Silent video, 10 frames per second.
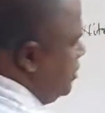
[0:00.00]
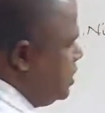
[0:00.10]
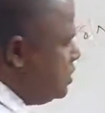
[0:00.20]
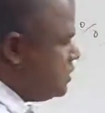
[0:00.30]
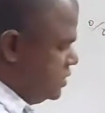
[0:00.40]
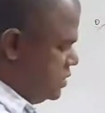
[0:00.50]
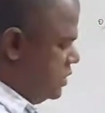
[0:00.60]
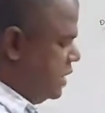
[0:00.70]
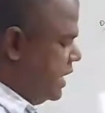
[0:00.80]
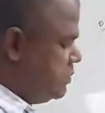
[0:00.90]
Because
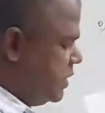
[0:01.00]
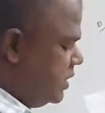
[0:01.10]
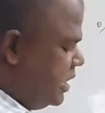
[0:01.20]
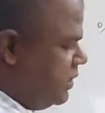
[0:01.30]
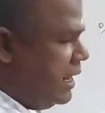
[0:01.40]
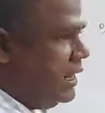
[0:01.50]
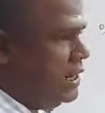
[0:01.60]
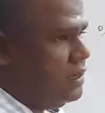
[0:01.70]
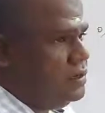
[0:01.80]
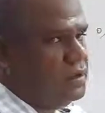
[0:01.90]
as per the given
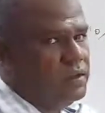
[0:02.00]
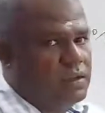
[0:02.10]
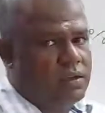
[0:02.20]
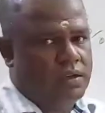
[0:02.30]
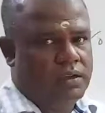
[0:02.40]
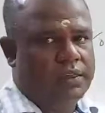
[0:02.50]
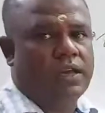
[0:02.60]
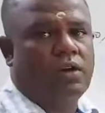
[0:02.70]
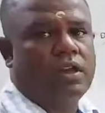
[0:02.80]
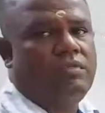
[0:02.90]
data, they
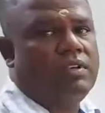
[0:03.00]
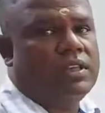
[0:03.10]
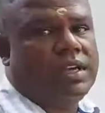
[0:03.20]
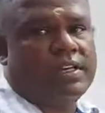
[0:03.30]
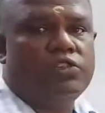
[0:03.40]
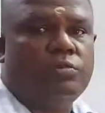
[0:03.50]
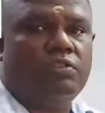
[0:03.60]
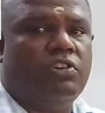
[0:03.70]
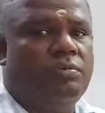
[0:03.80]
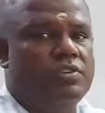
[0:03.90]
are not giving the consumed
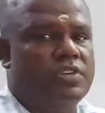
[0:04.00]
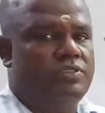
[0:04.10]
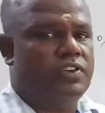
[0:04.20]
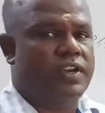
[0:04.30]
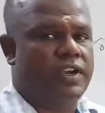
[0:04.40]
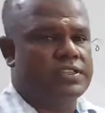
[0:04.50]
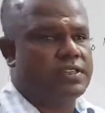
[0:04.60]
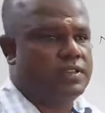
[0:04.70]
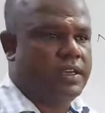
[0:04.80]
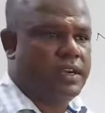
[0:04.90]
volume of sulfuric
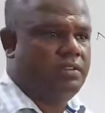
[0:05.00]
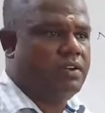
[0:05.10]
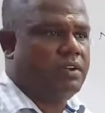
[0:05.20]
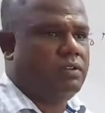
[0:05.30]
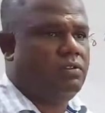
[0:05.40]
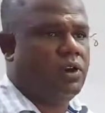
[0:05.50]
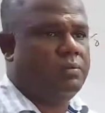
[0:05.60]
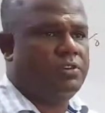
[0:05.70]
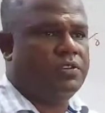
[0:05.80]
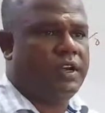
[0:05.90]
acid. They are giving
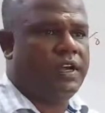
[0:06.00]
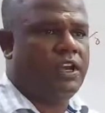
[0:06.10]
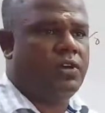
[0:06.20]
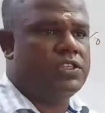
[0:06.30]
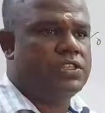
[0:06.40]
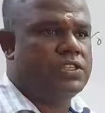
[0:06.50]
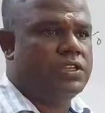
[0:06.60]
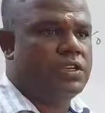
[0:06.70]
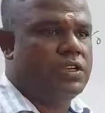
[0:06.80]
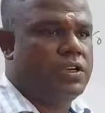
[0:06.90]
volume of the NaOH
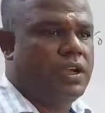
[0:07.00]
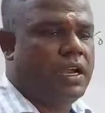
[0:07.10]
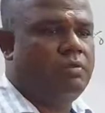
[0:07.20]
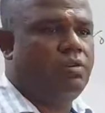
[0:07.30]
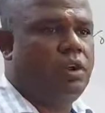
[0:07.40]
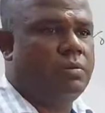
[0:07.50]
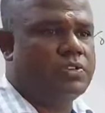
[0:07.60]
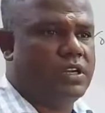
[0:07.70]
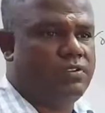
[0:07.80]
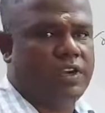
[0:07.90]
and volume of
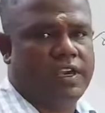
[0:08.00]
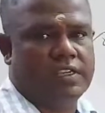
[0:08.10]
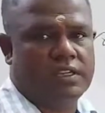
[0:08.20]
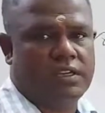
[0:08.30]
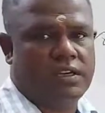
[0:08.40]
sulfuric acid.